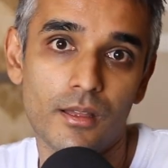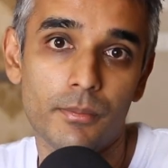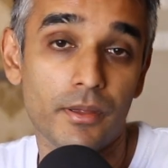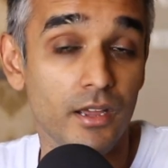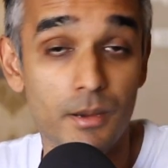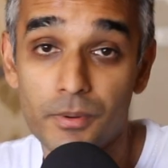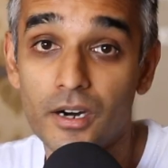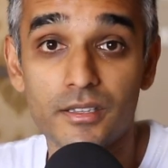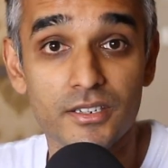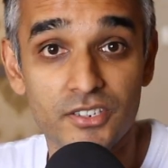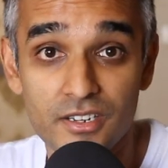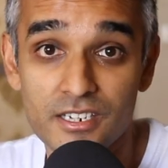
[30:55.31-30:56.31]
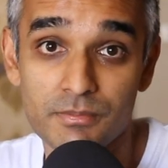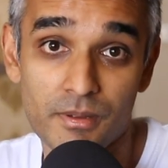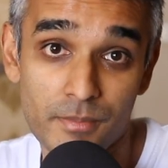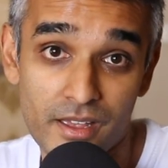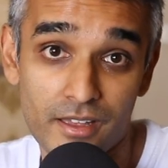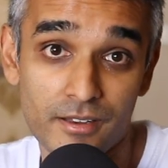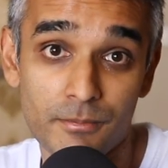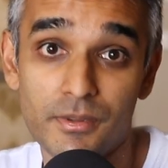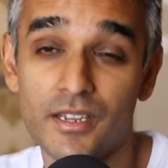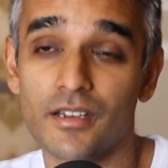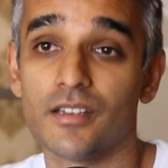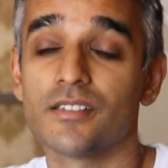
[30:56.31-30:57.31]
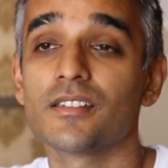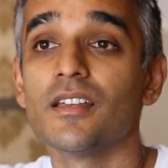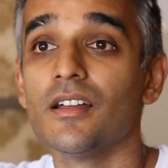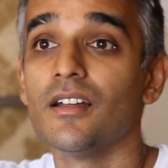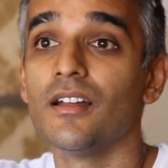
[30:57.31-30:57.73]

pick up all the chicks, my man, because,